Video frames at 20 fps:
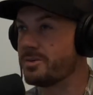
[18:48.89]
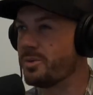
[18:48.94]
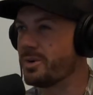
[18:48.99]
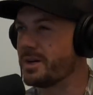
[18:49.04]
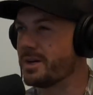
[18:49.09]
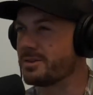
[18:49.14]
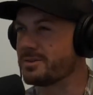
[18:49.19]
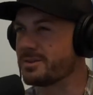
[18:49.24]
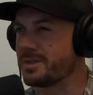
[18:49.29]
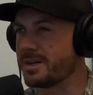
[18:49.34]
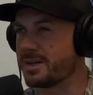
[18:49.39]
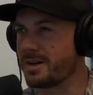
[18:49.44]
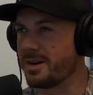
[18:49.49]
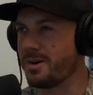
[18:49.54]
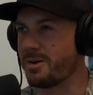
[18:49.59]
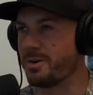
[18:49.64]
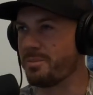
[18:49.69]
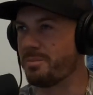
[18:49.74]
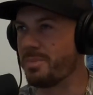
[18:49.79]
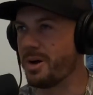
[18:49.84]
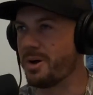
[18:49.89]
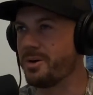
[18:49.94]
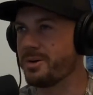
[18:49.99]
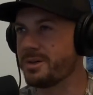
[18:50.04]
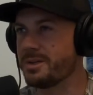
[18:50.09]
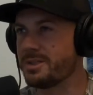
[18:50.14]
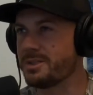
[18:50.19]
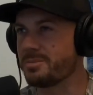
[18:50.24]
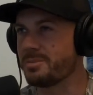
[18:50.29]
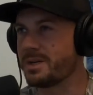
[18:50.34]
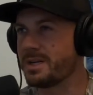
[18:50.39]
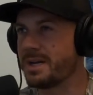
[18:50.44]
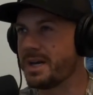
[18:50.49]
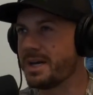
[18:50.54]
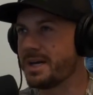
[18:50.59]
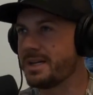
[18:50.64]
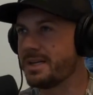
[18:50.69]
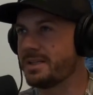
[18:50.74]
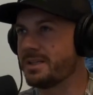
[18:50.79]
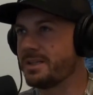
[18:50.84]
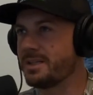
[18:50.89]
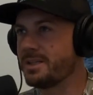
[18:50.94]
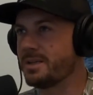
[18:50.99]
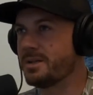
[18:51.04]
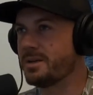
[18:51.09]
What else do they call them? Pogies, menhaden.